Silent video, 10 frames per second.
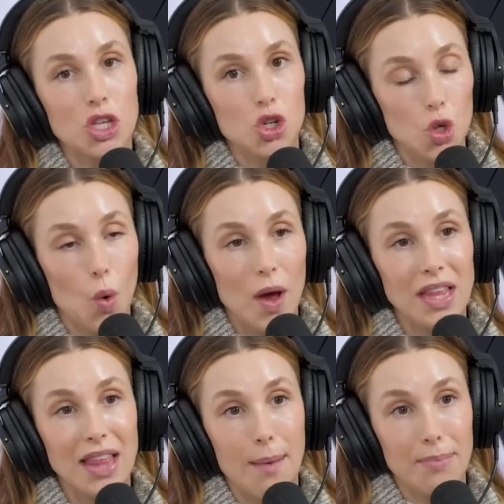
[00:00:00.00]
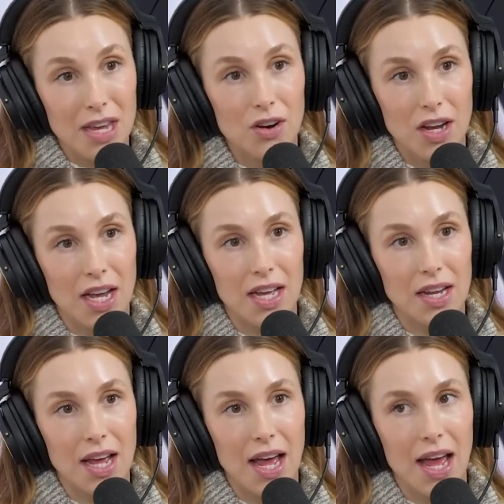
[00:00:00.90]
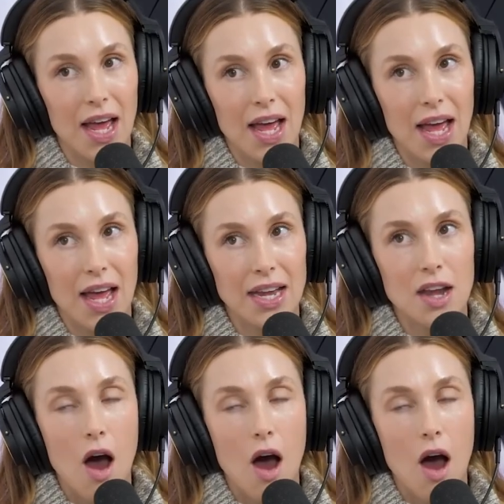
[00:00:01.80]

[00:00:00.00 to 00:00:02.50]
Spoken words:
enjoy that period and